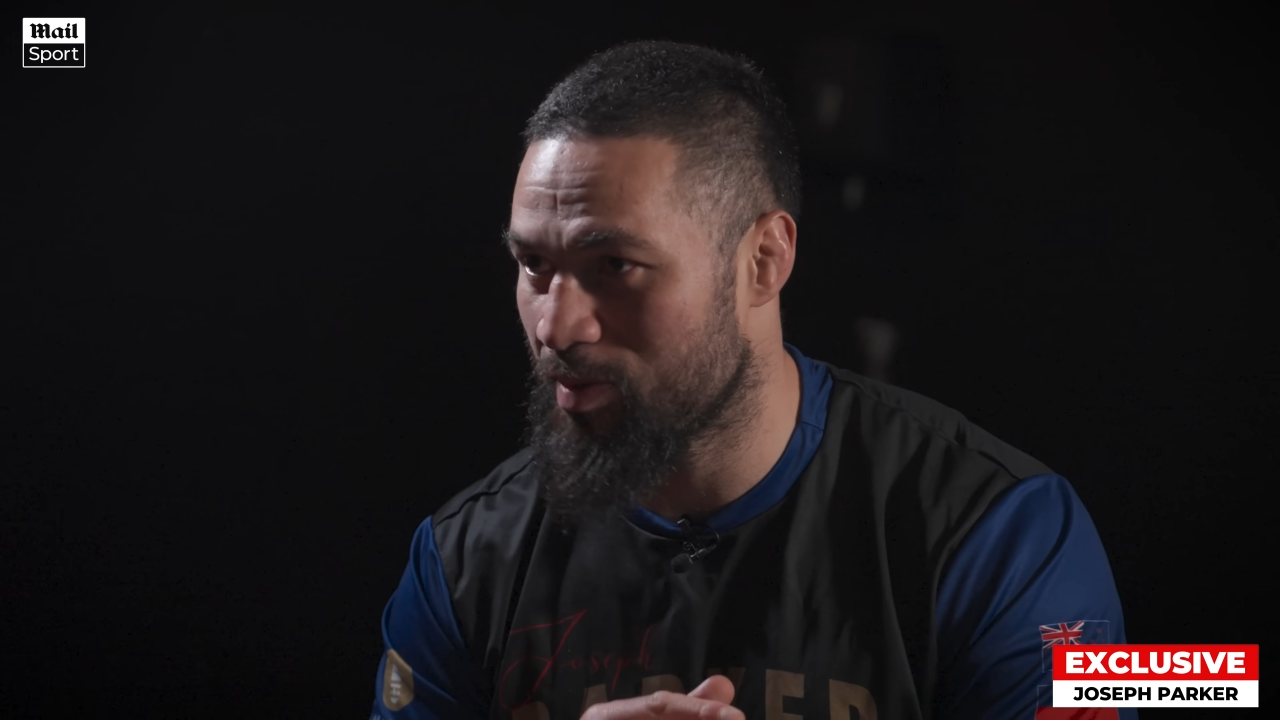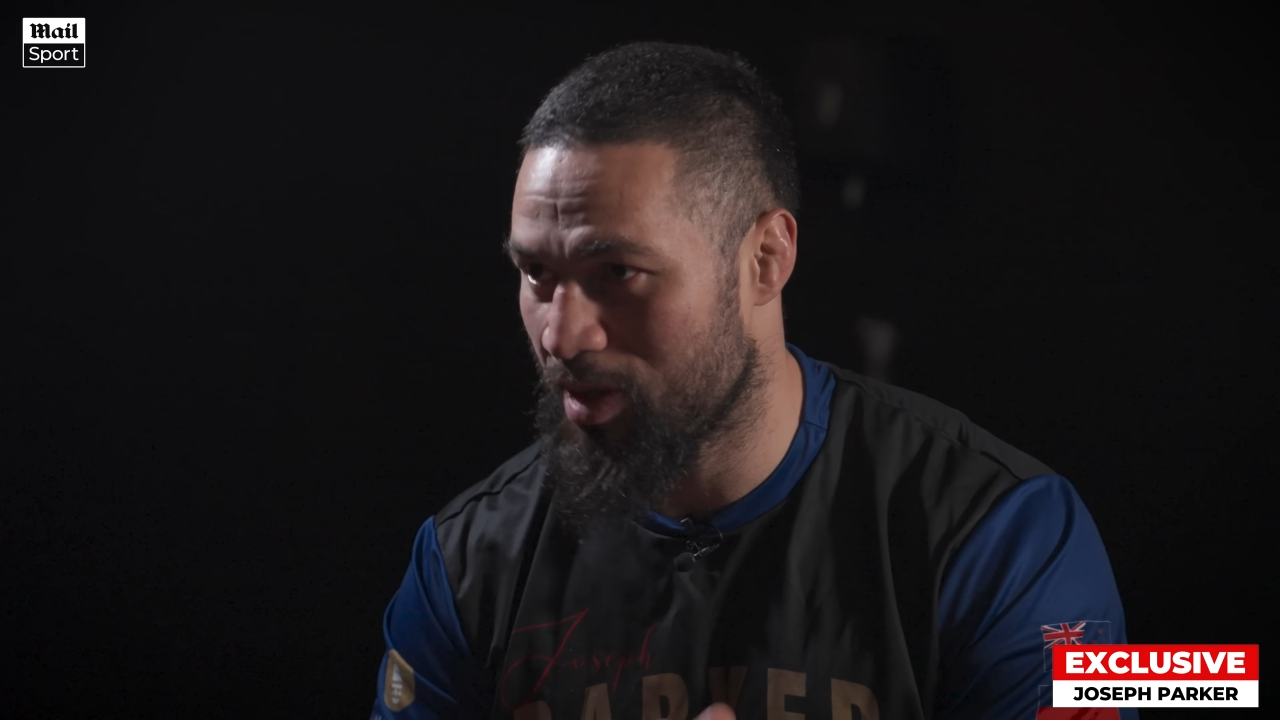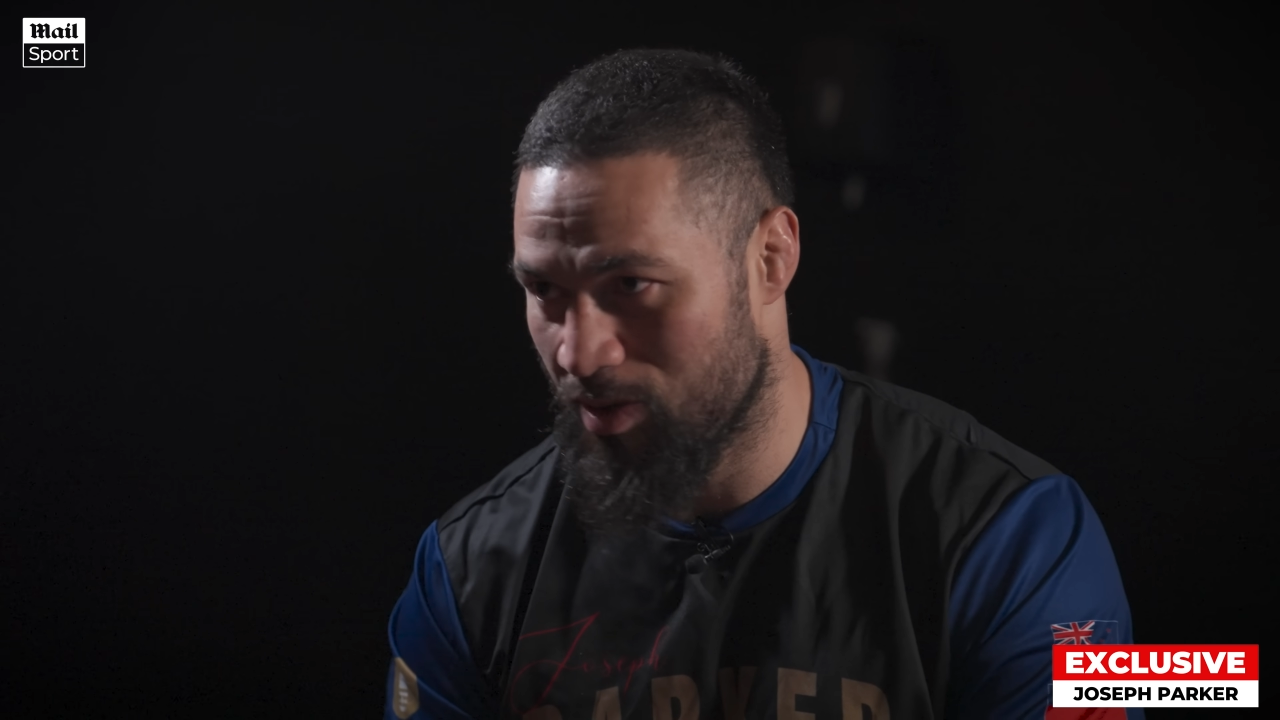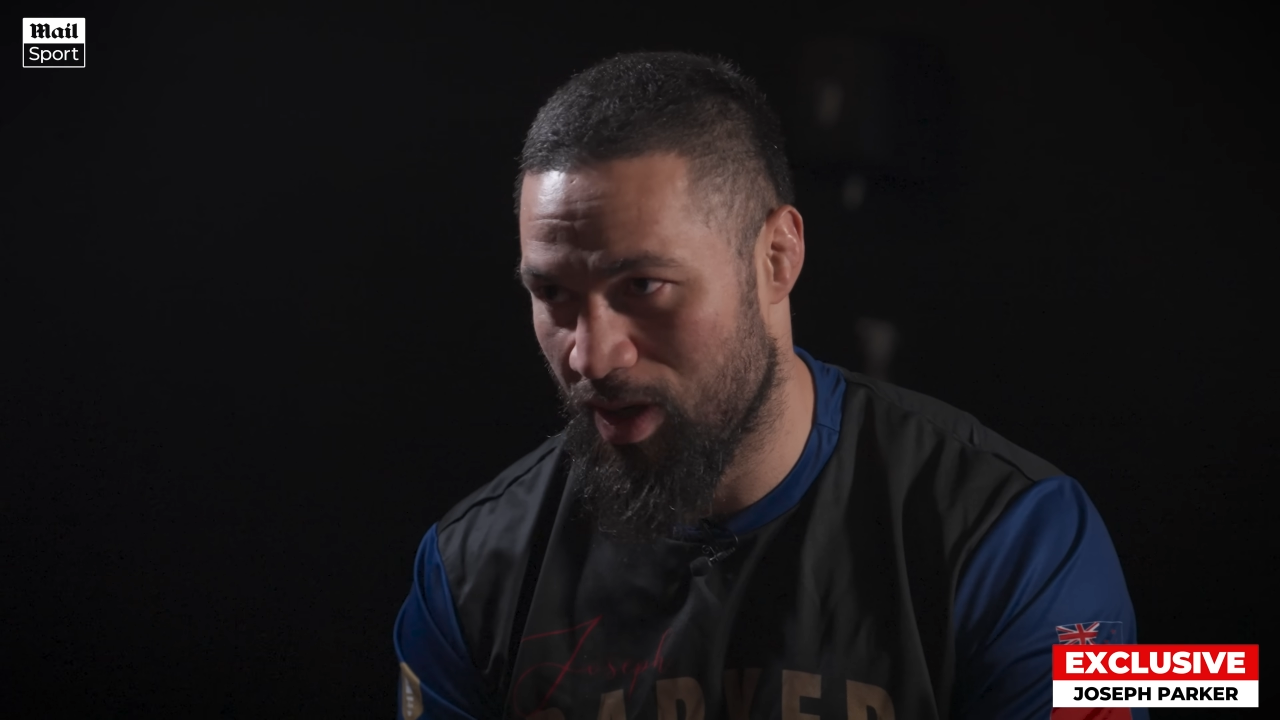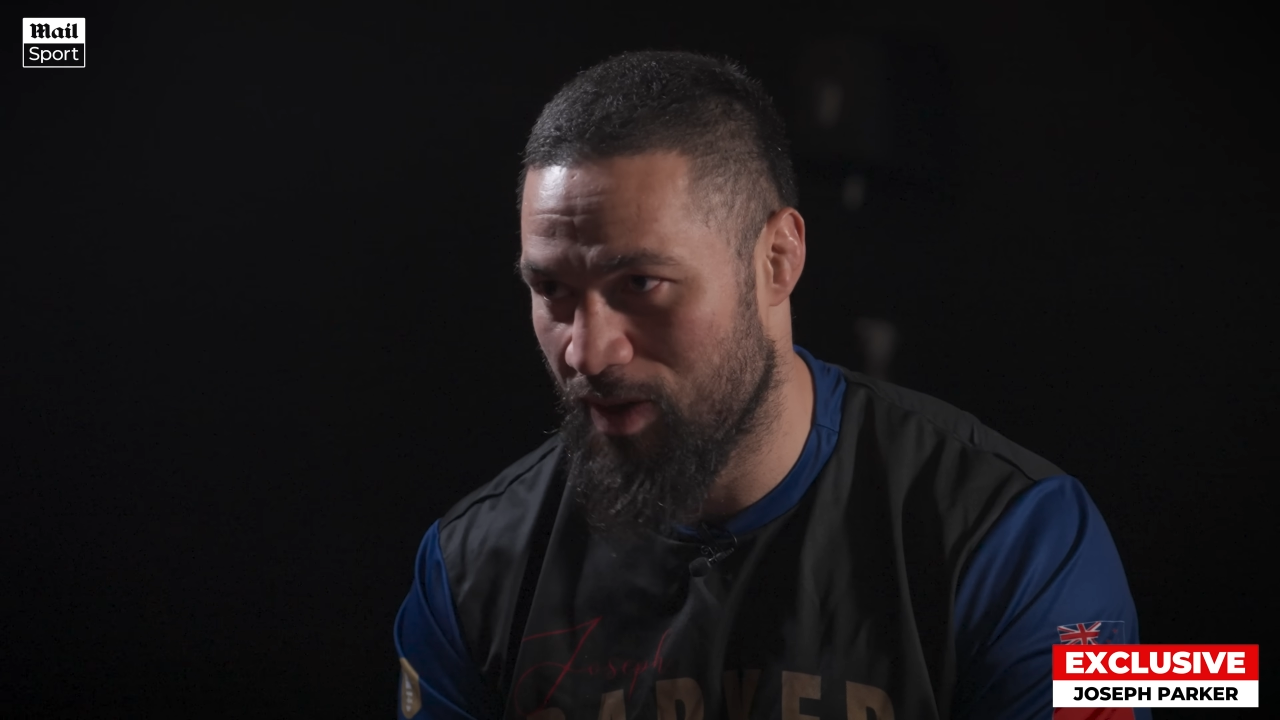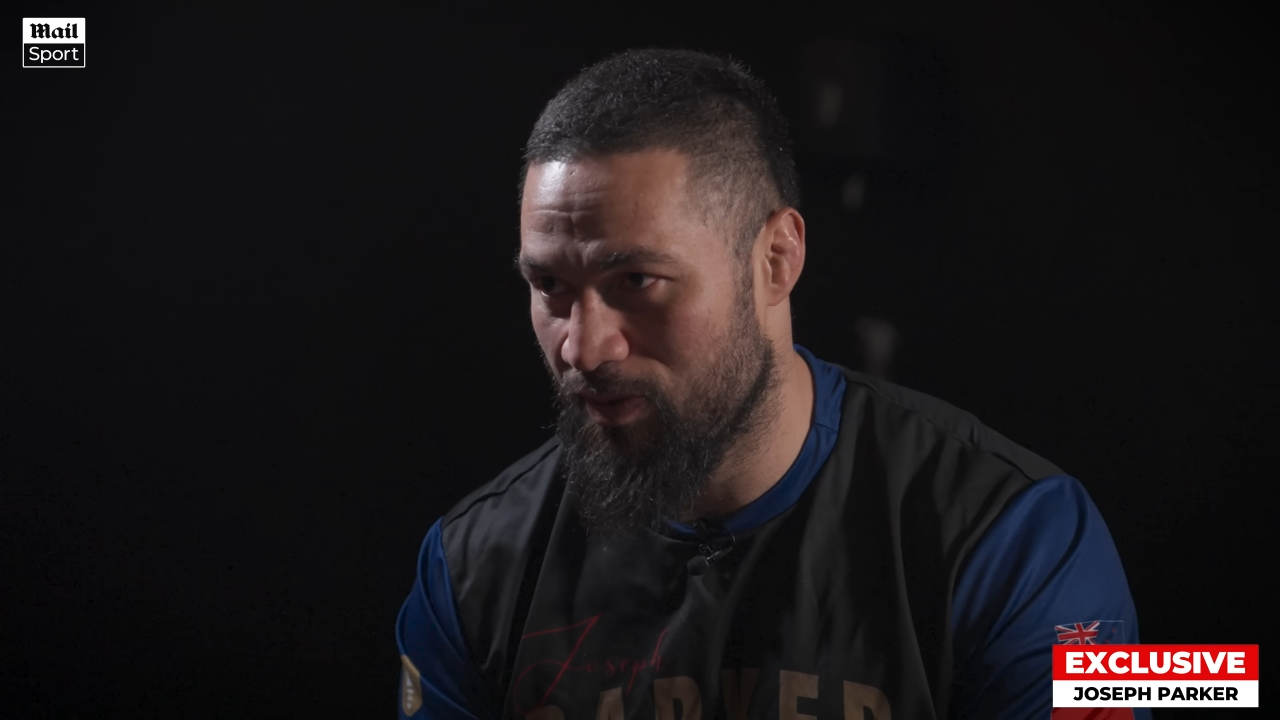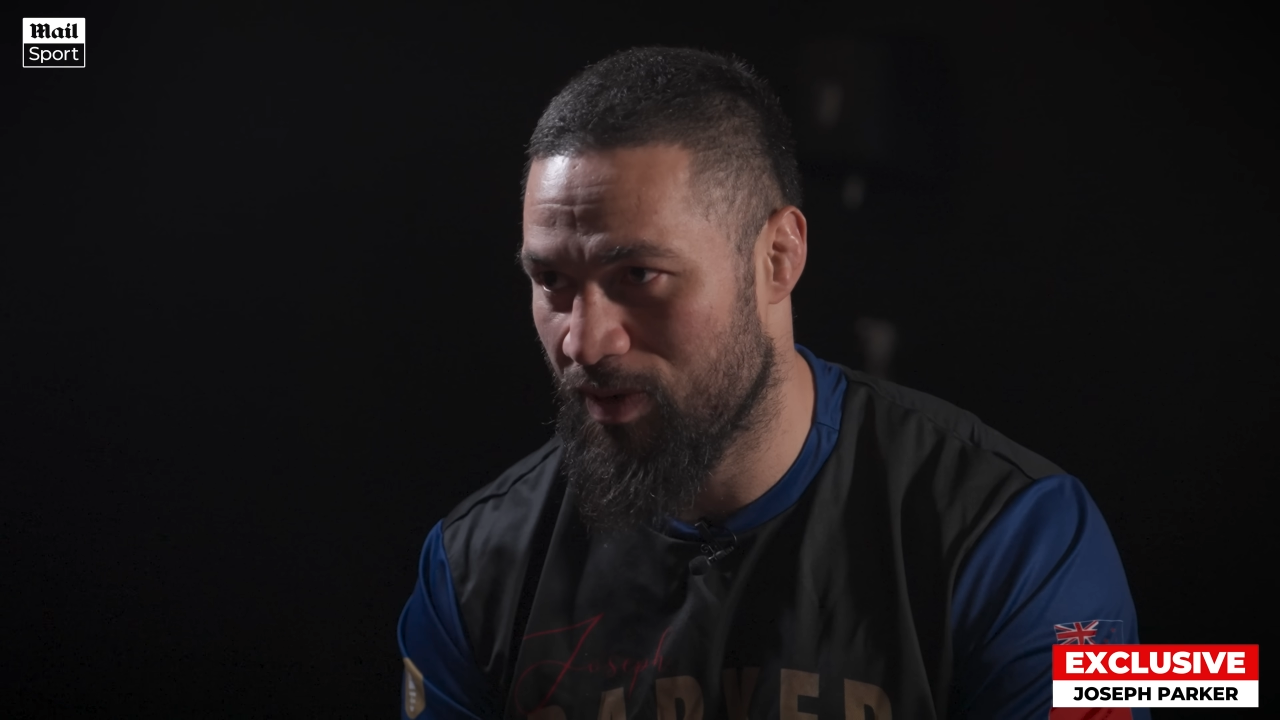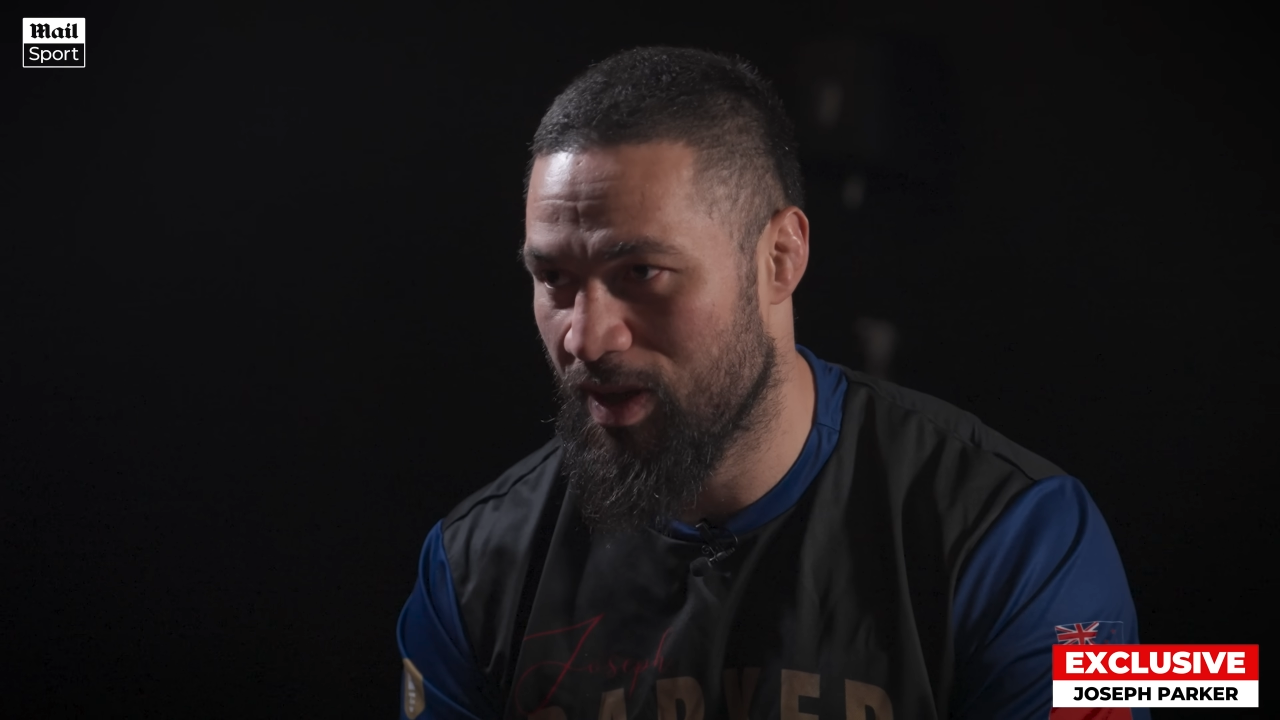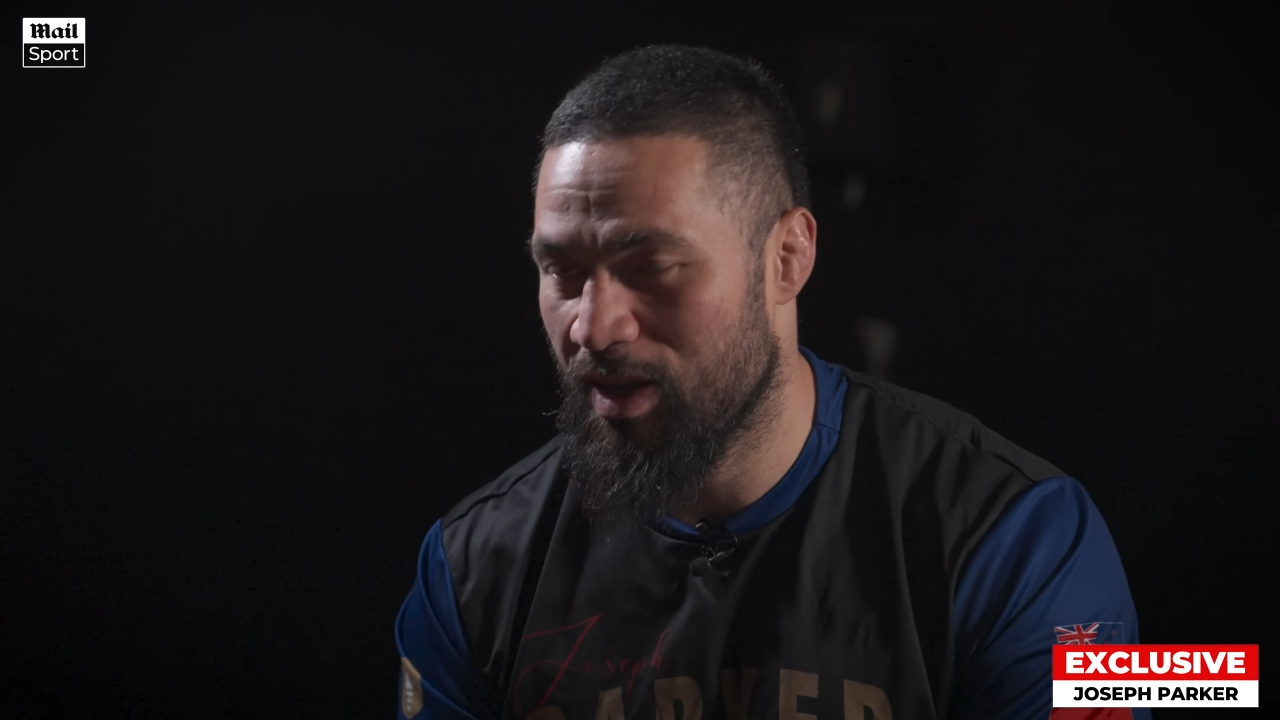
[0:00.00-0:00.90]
my whole life.